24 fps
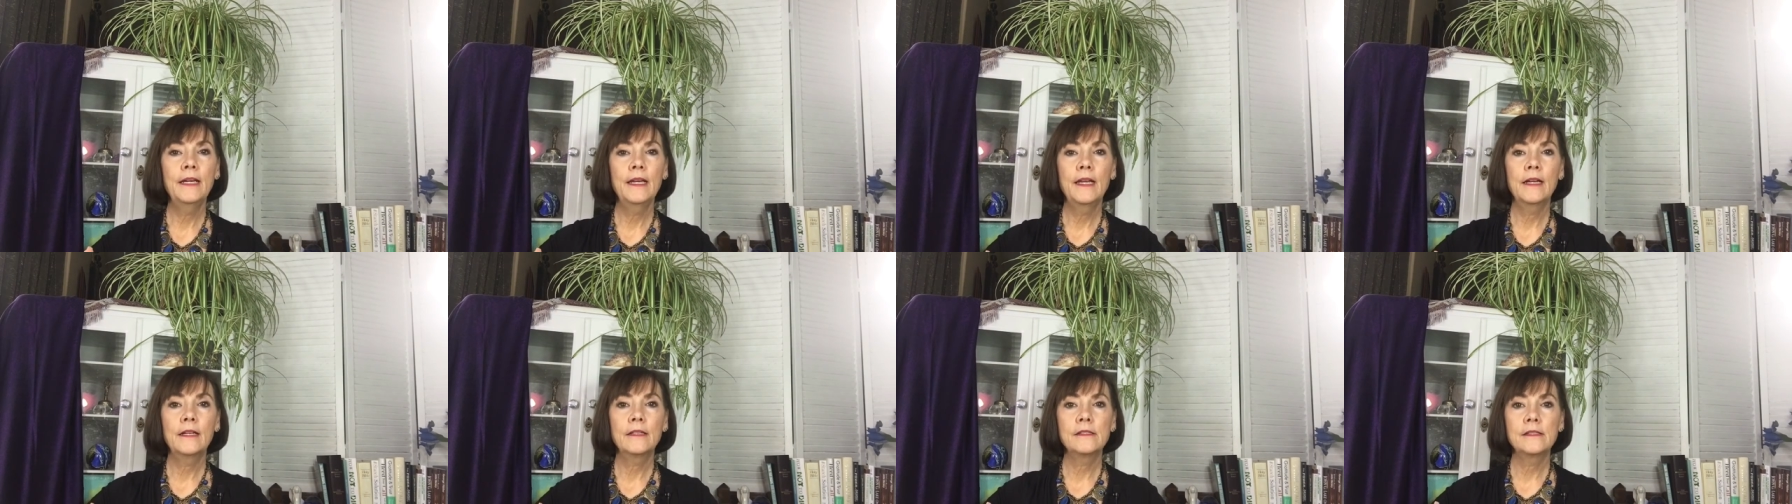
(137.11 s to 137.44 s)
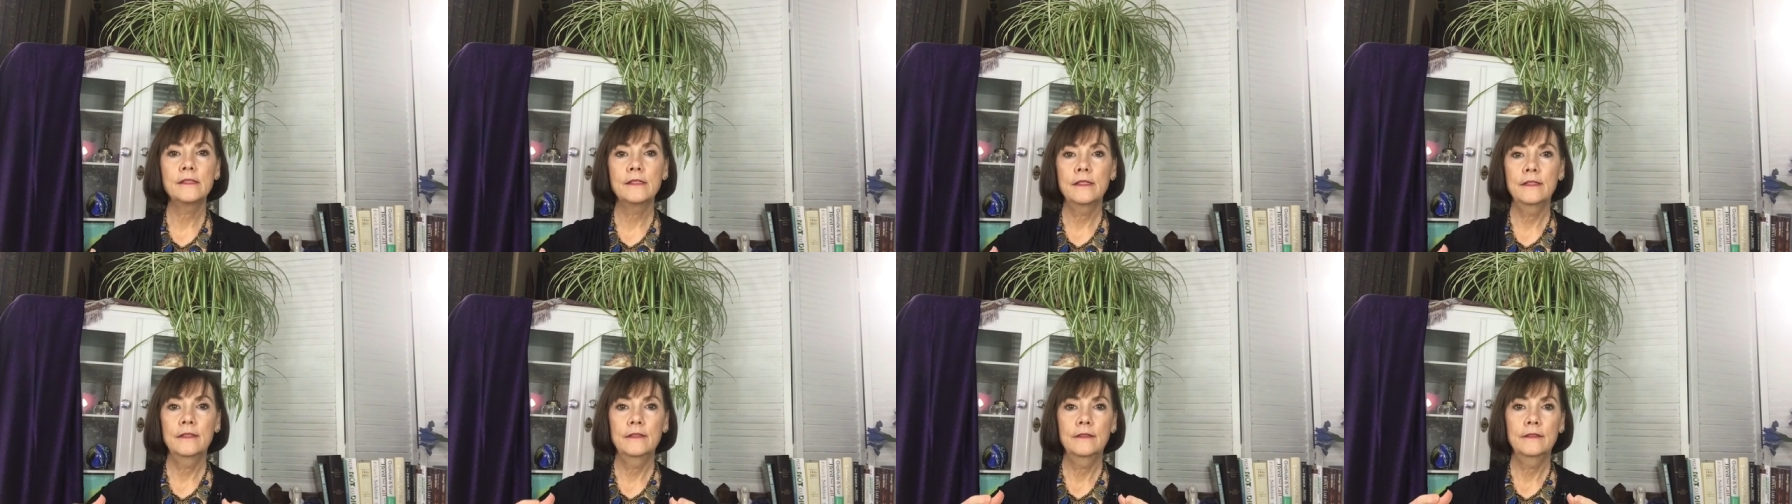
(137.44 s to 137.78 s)

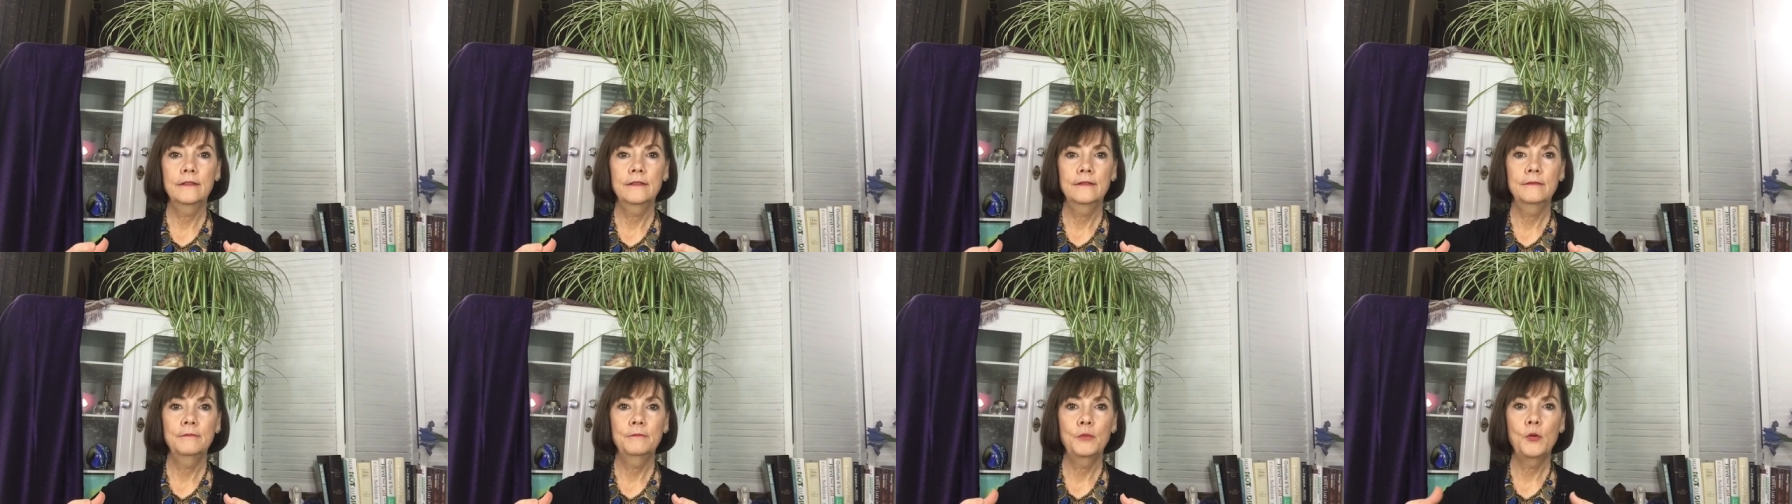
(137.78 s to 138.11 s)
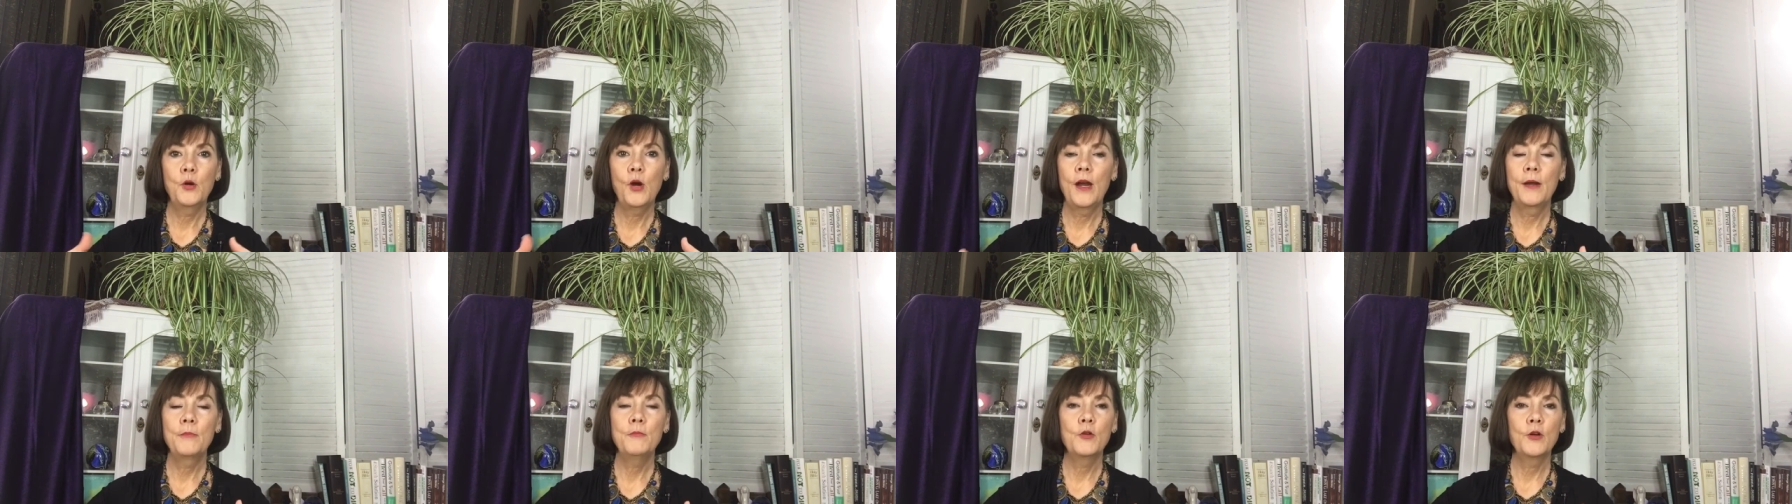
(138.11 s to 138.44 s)
next
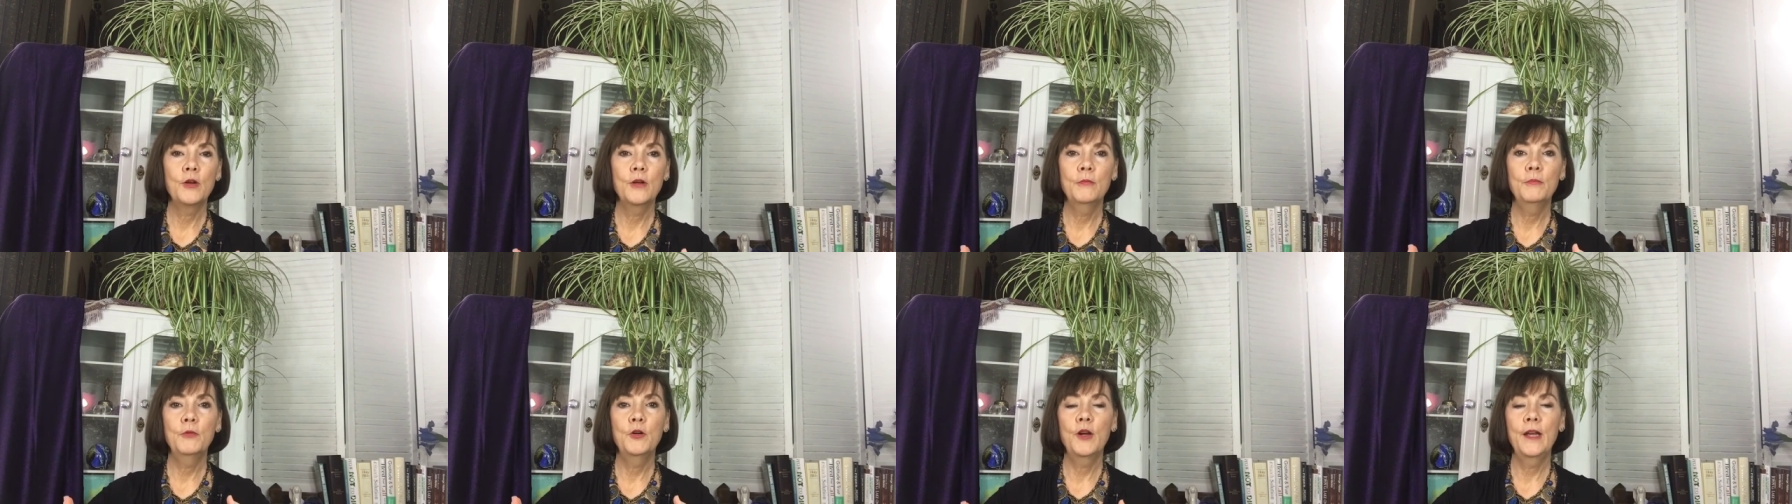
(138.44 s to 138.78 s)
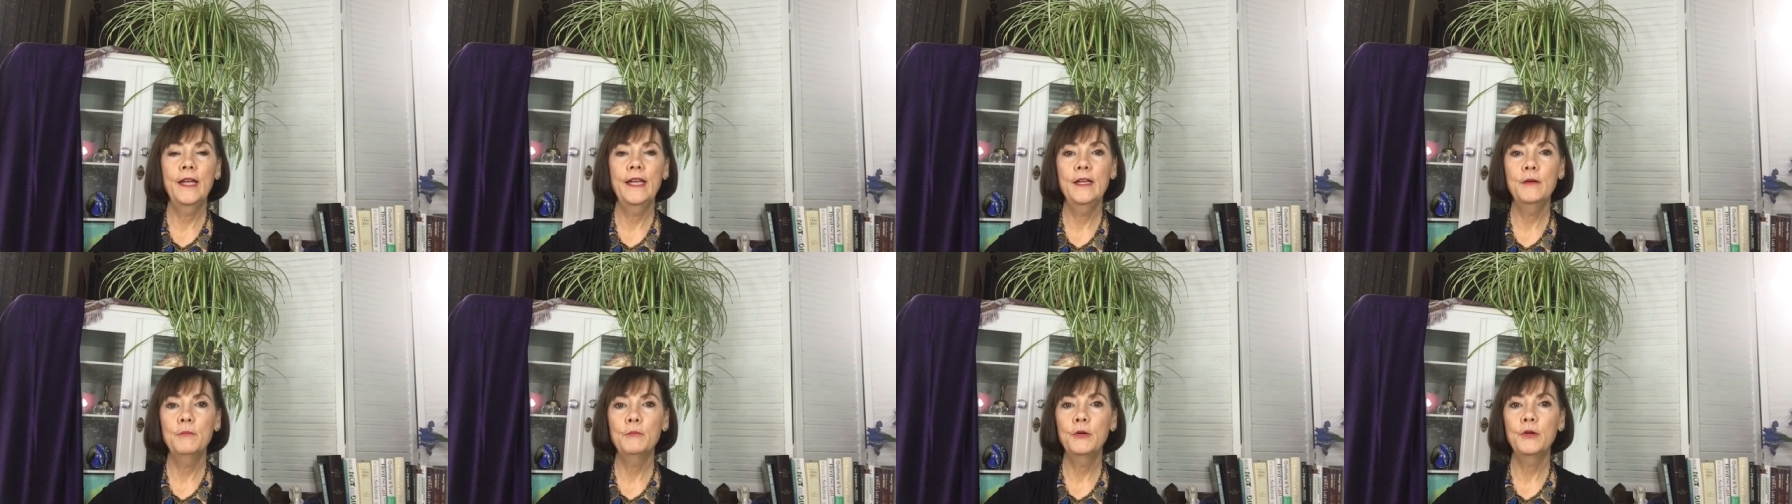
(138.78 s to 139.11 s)
prime rib or
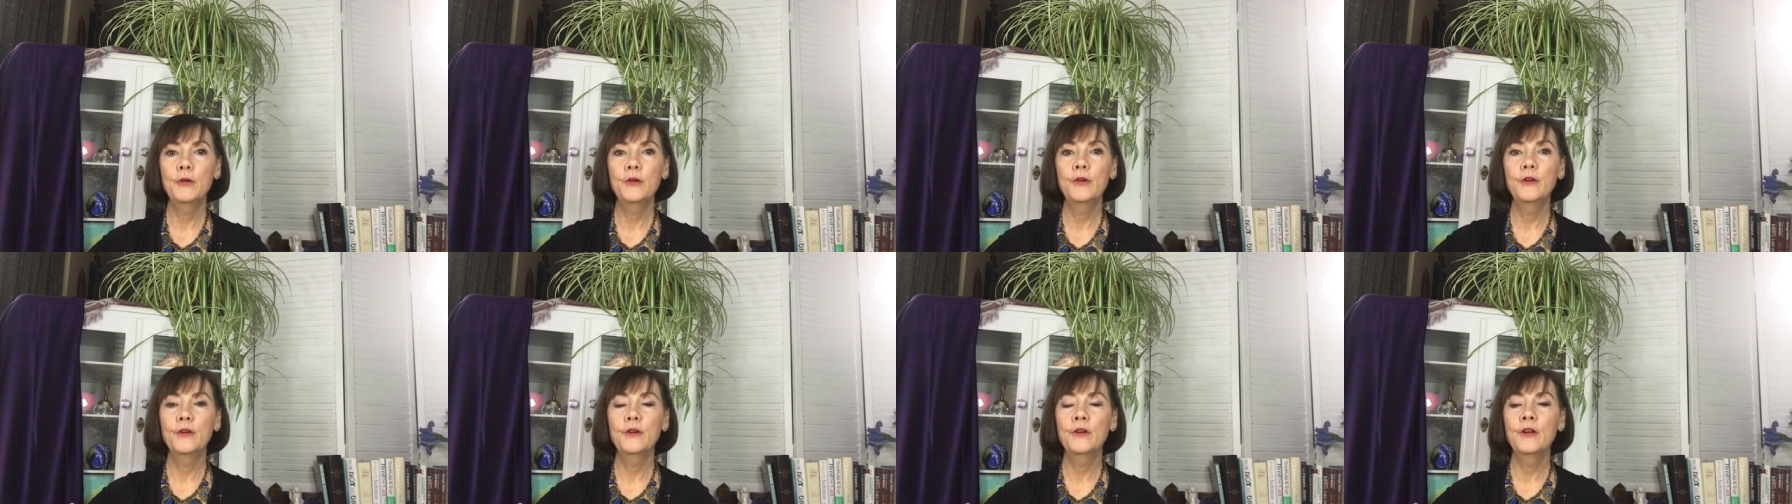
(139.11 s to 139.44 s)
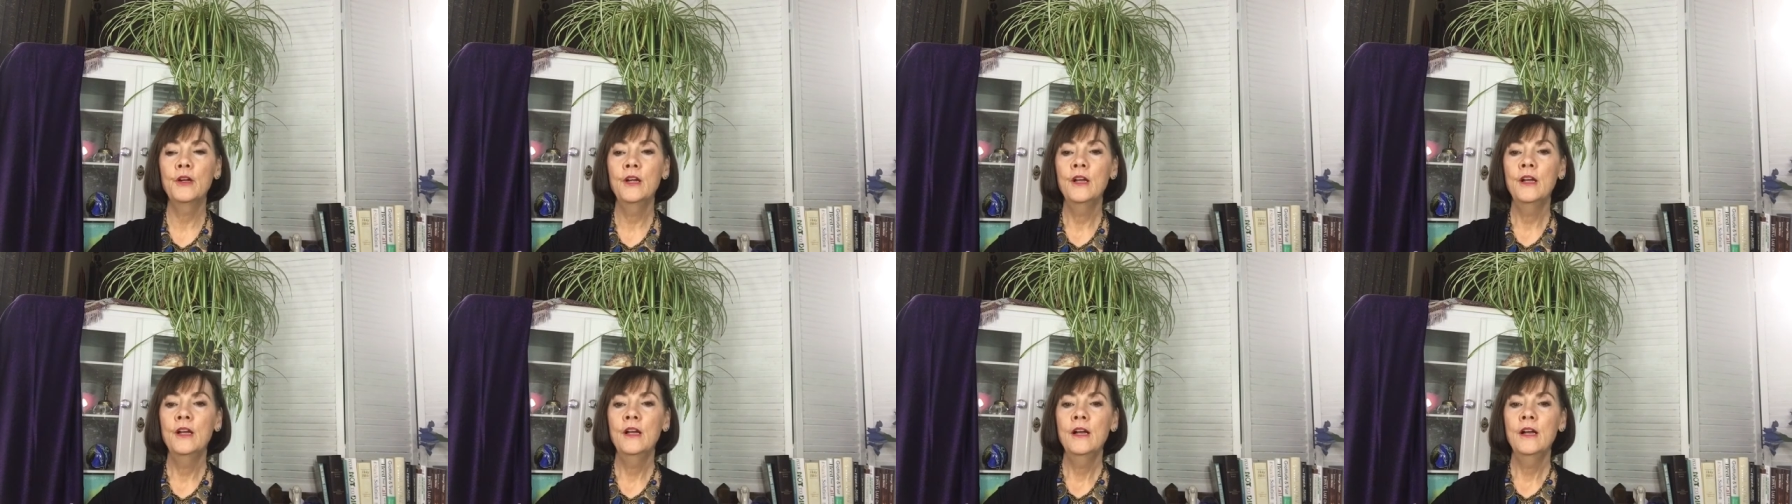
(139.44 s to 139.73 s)
hamburger,